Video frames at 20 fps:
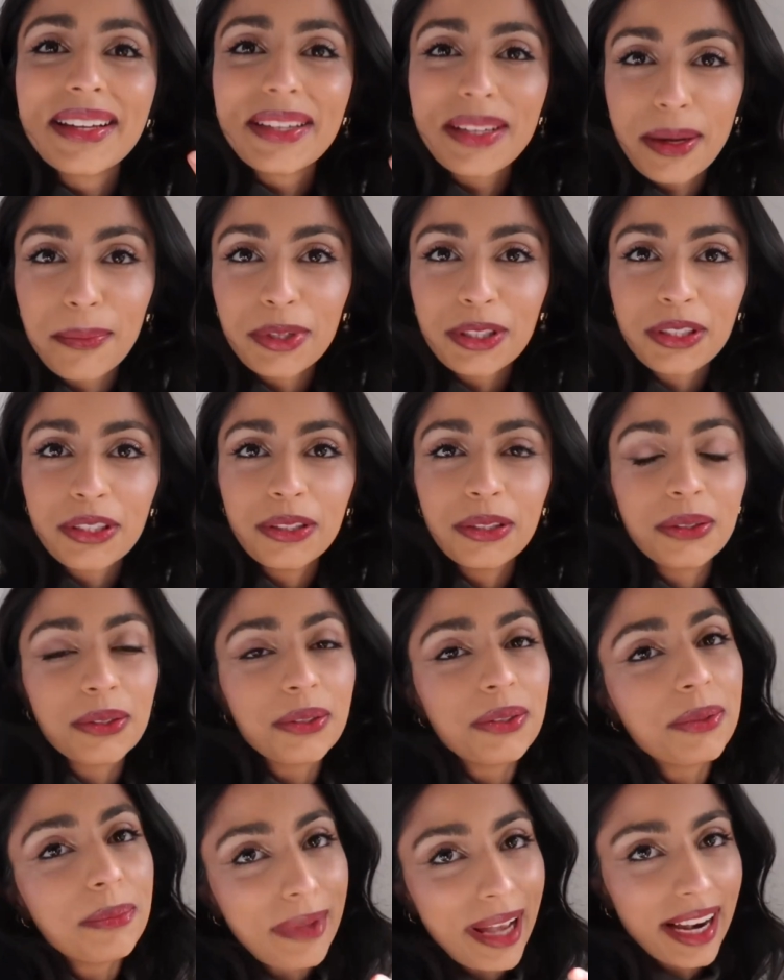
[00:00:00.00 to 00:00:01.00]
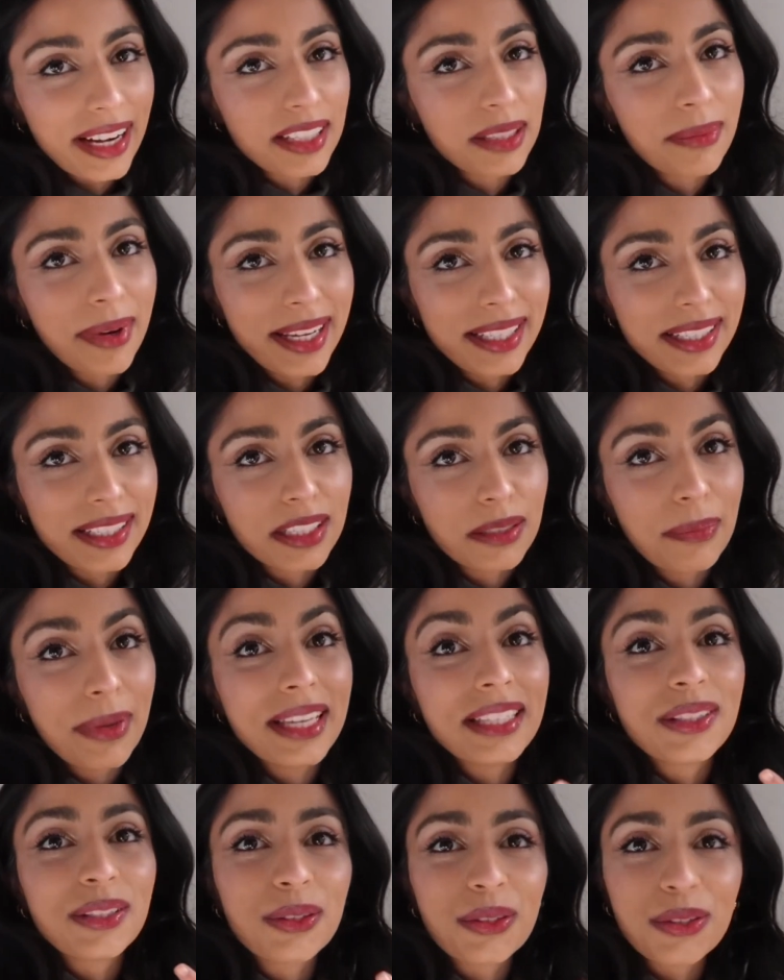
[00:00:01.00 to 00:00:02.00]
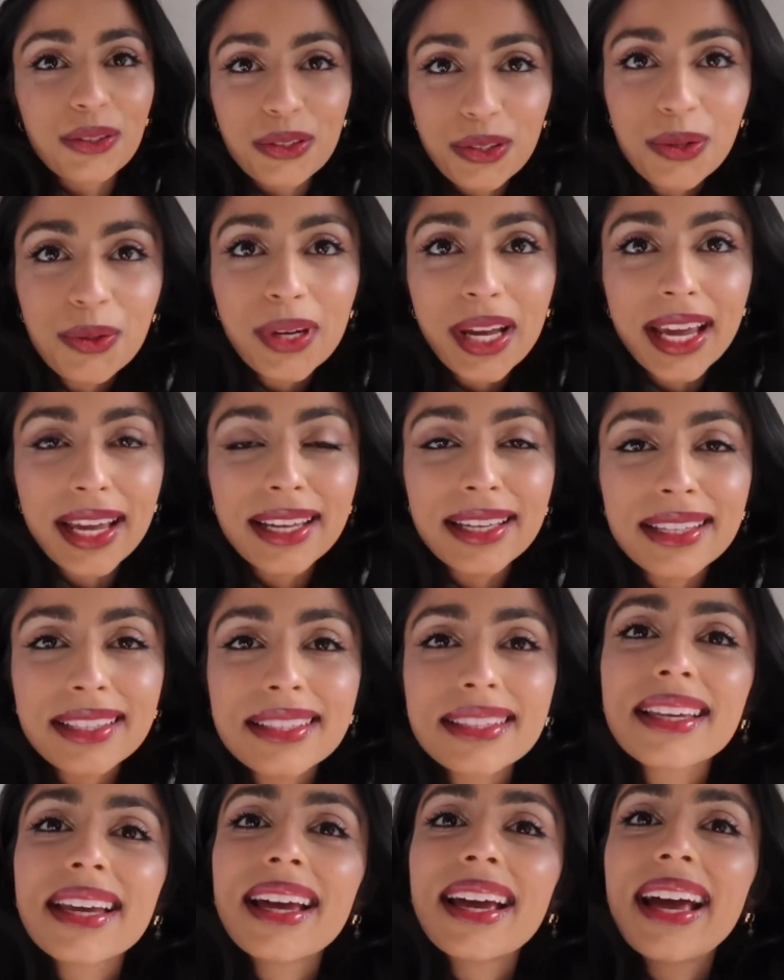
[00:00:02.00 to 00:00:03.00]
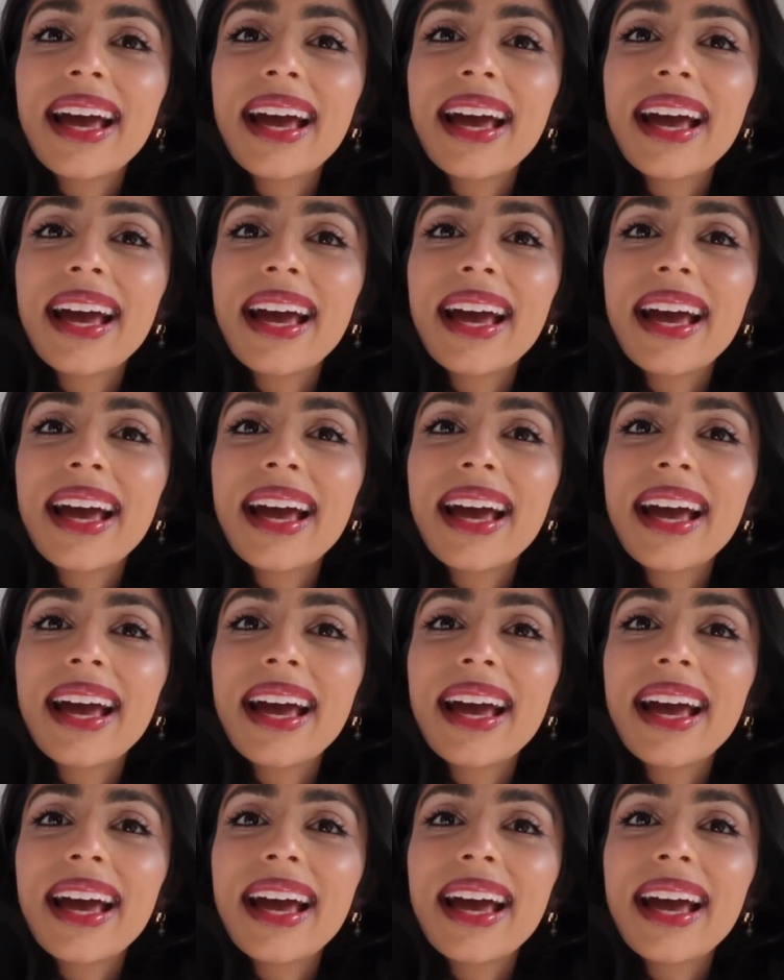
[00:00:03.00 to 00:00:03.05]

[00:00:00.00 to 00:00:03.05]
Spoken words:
Number two, maximizing space in your suitcase.